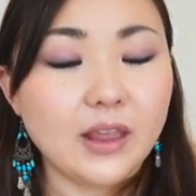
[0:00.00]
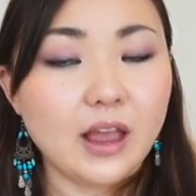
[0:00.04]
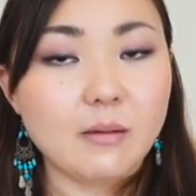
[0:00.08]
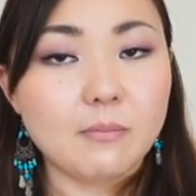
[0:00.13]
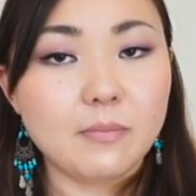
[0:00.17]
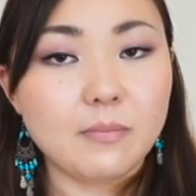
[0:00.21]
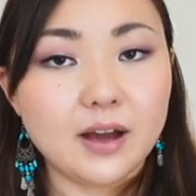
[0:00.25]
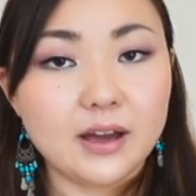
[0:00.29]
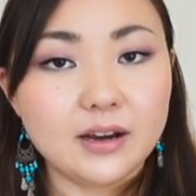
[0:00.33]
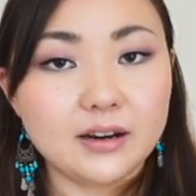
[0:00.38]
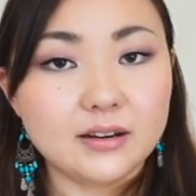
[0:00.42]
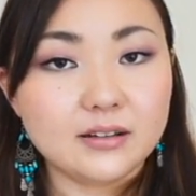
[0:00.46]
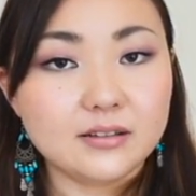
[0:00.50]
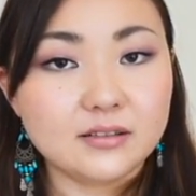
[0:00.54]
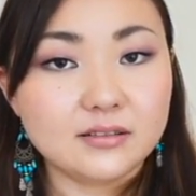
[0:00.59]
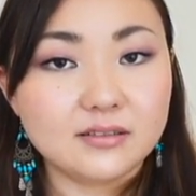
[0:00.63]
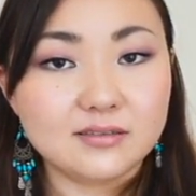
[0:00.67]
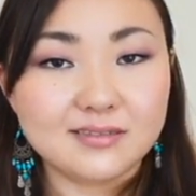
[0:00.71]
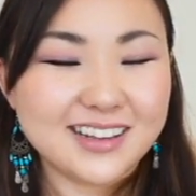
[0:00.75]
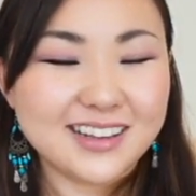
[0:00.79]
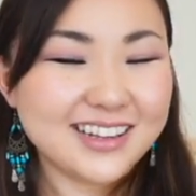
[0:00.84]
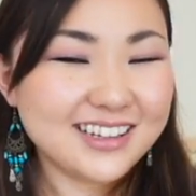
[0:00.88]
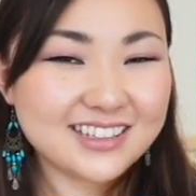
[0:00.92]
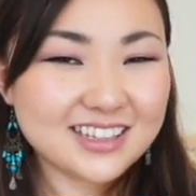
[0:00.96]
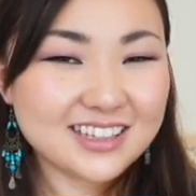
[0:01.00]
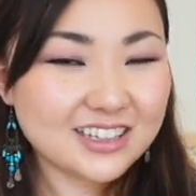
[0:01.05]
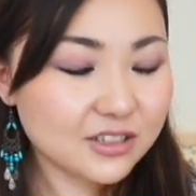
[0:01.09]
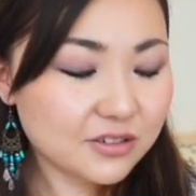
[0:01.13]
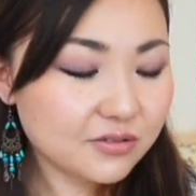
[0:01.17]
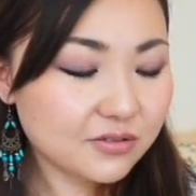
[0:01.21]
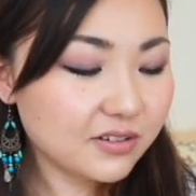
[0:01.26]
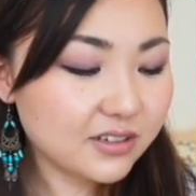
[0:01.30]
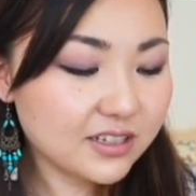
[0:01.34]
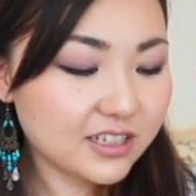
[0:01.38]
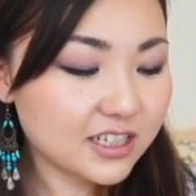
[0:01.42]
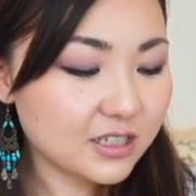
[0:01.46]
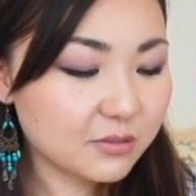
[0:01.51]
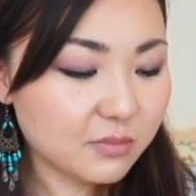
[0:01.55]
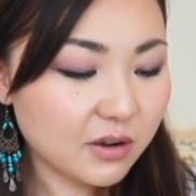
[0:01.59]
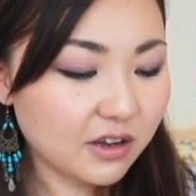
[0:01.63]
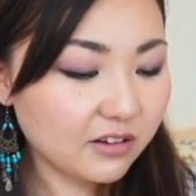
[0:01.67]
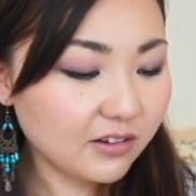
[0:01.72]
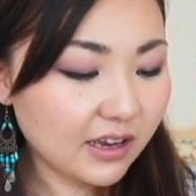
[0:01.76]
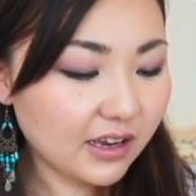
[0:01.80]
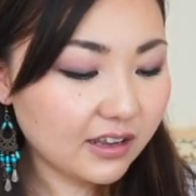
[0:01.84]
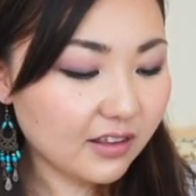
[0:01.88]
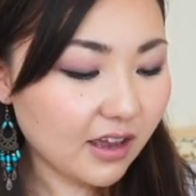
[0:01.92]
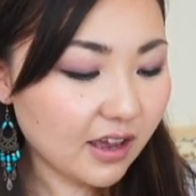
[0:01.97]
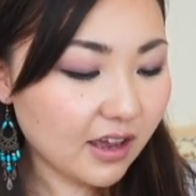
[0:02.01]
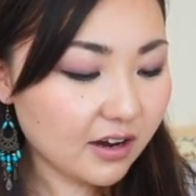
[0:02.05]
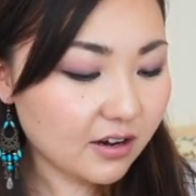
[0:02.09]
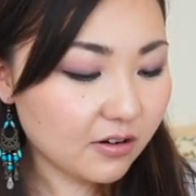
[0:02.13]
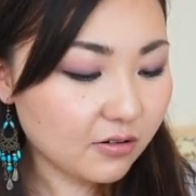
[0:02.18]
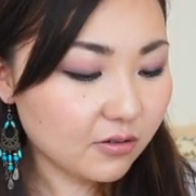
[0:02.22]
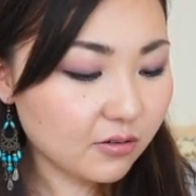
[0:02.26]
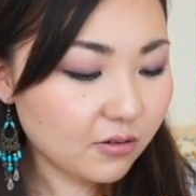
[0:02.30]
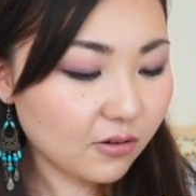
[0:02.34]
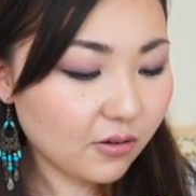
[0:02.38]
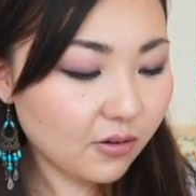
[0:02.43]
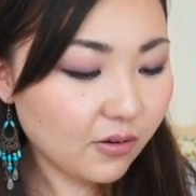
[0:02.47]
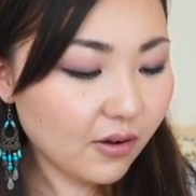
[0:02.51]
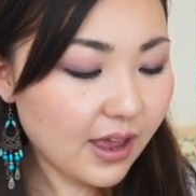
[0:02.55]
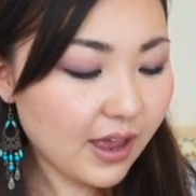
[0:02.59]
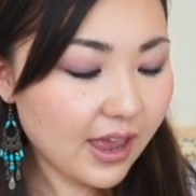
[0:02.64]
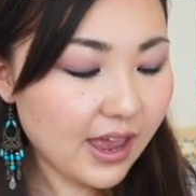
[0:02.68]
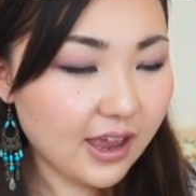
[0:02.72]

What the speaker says: but it doesn't really smell like that at all.